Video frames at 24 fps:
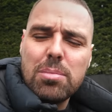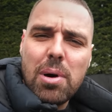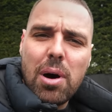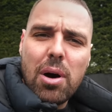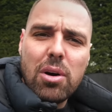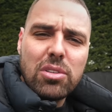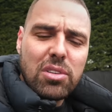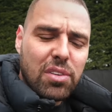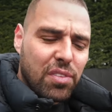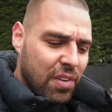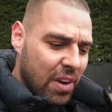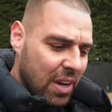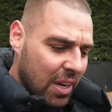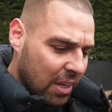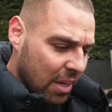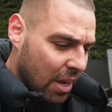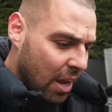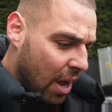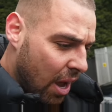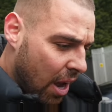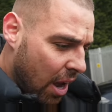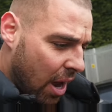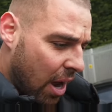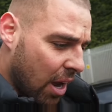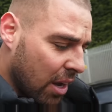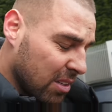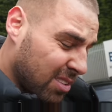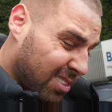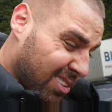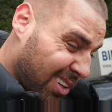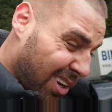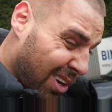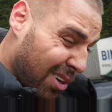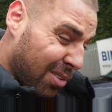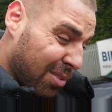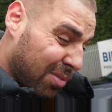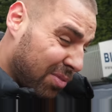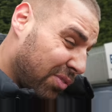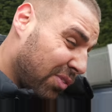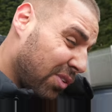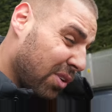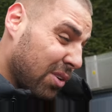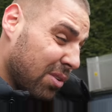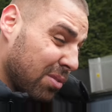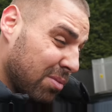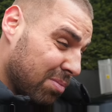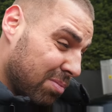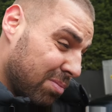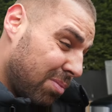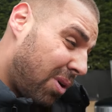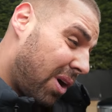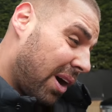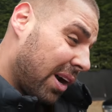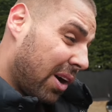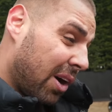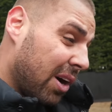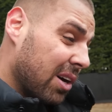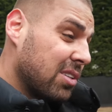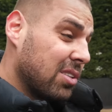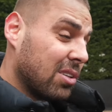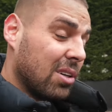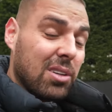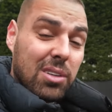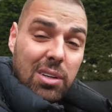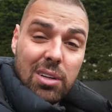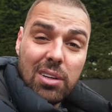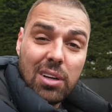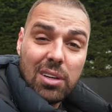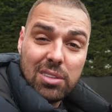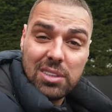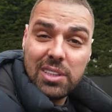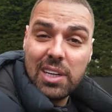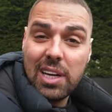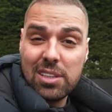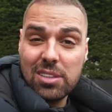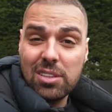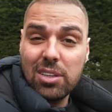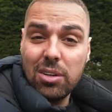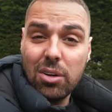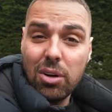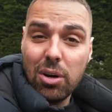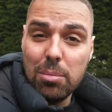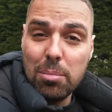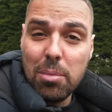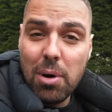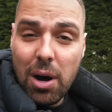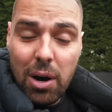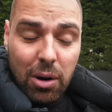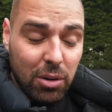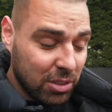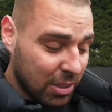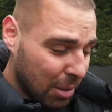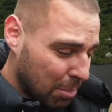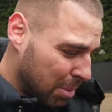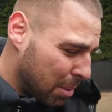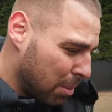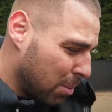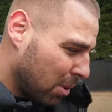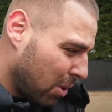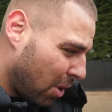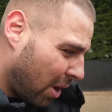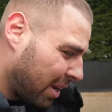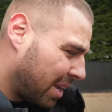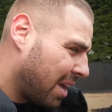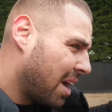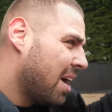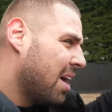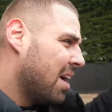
miles, I think. So through my eyes, I'd say that's a lot of miles. Some people are like,